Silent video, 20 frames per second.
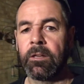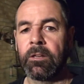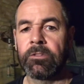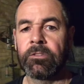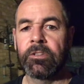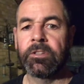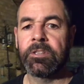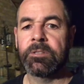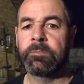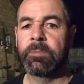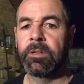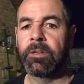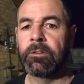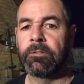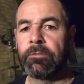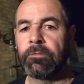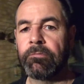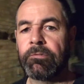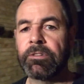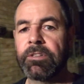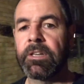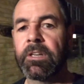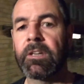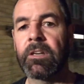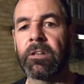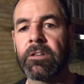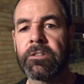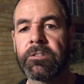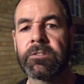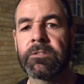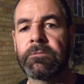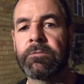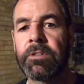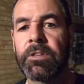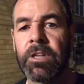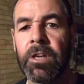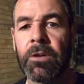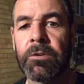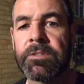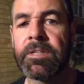So this bit of ridiculous
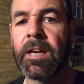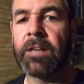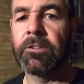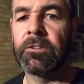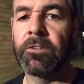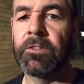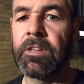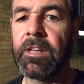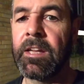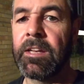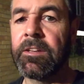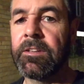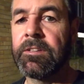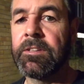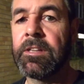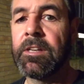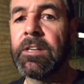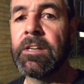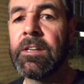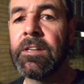video tagged on the end